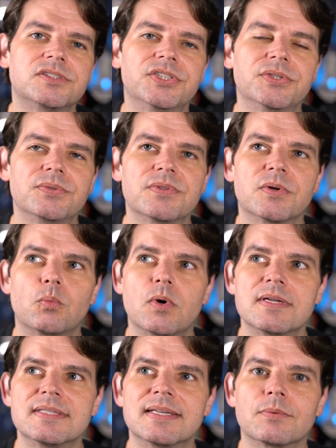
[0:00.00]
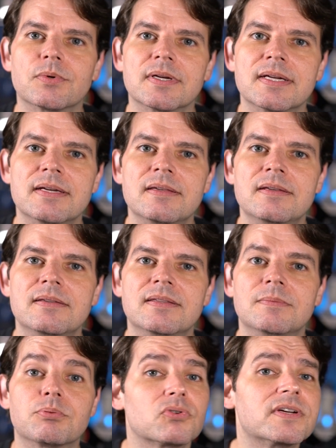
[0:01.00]
to the ones that were in
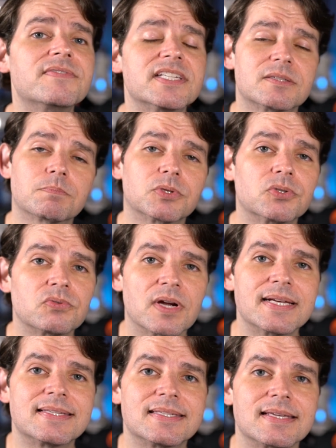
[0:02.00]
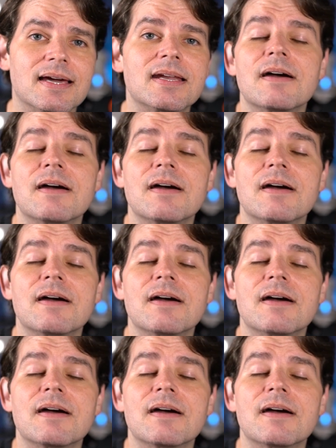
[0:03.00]
the previous Blu-ray set.